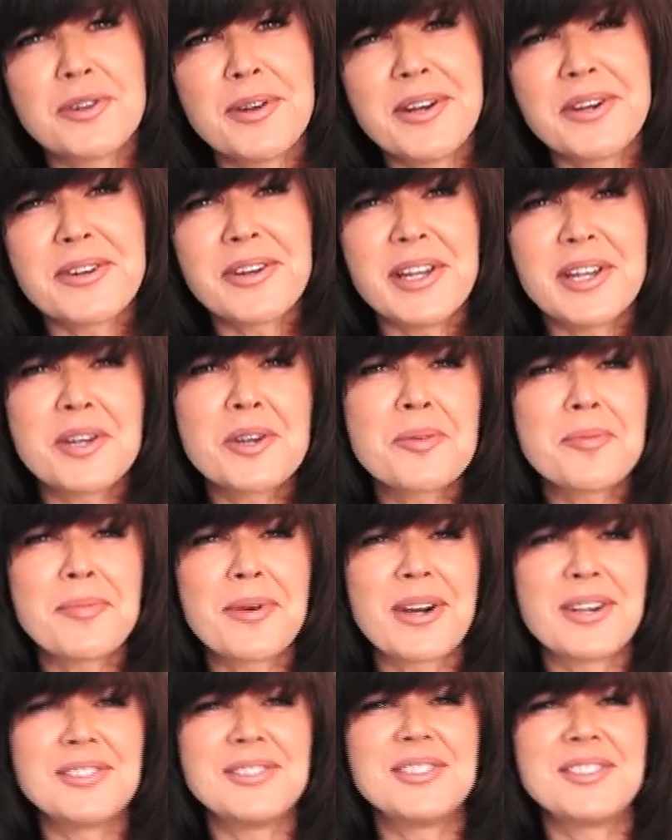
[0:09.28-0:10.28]
trainer Inger
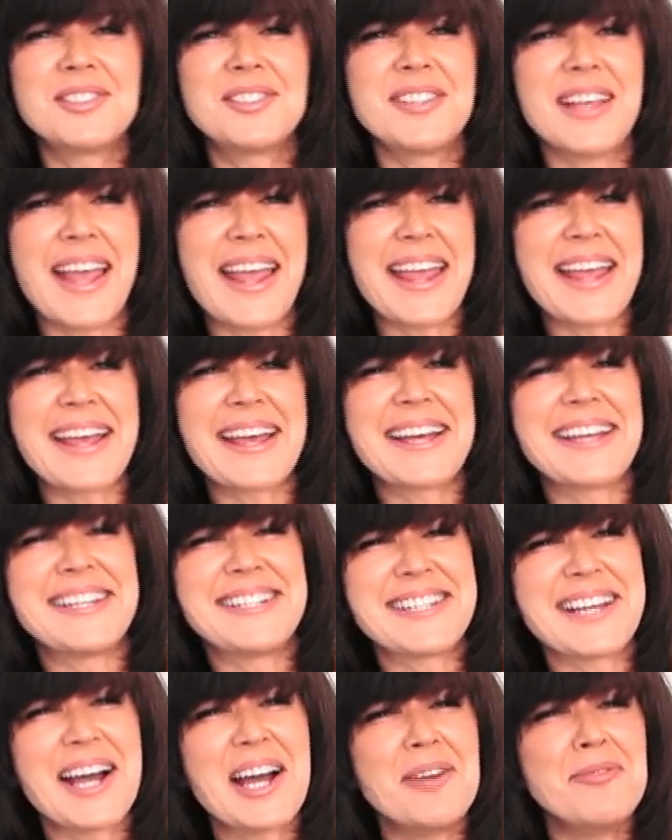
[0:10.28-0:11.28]
Martens,
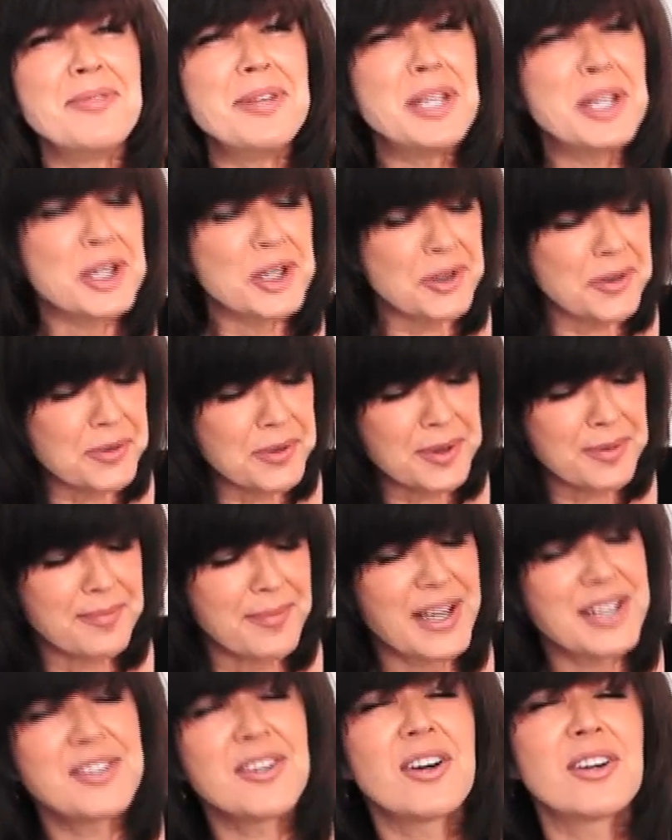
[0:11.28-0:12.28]
and I'm here with
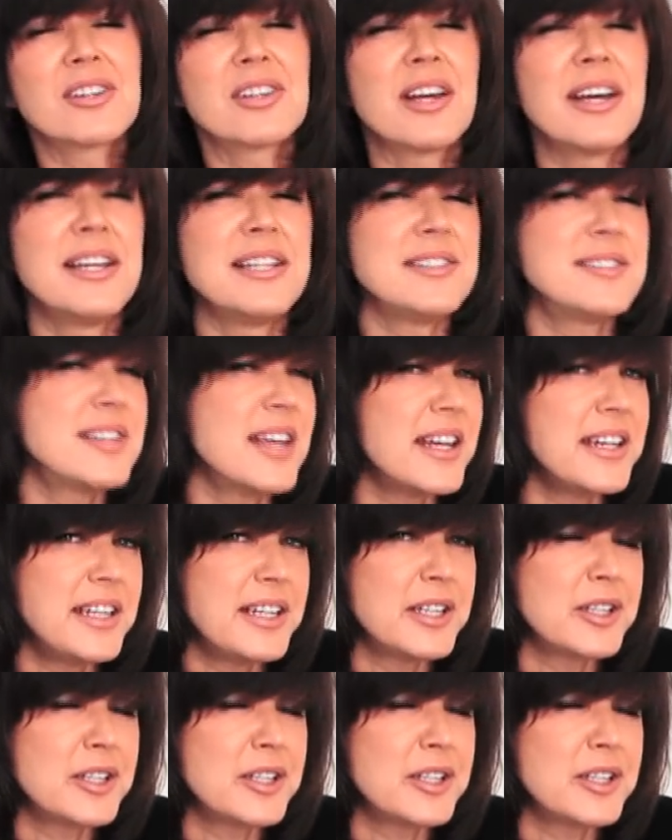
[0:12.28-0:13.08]
my dog client Teddy